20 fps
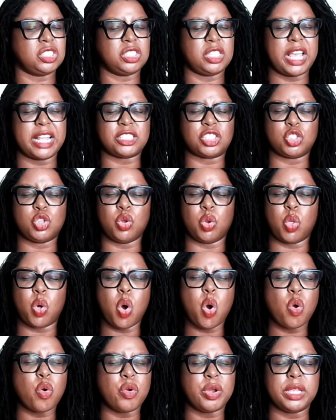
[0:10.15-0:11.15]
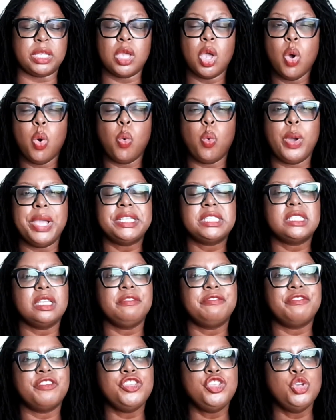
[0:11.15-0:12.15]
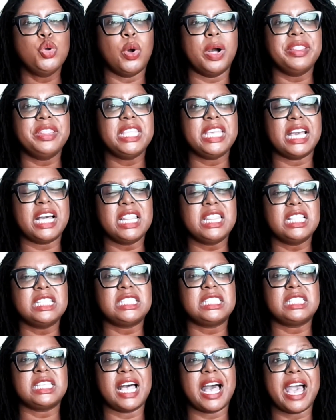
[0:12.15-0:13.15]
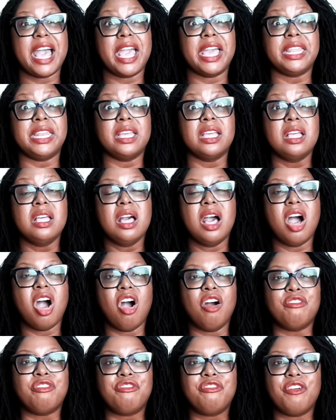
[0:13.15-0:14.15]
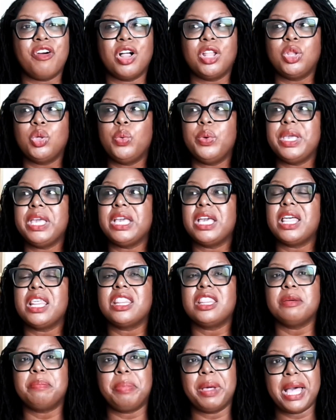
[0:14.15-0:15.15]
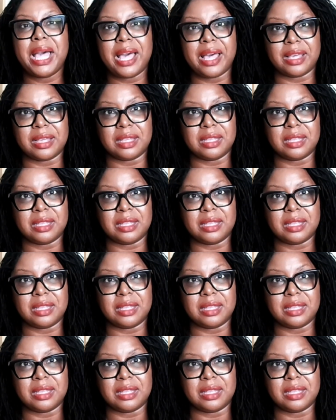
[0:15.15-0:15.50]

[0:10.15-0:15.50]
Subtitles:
that's glory waiting for you on the other side of following the pack,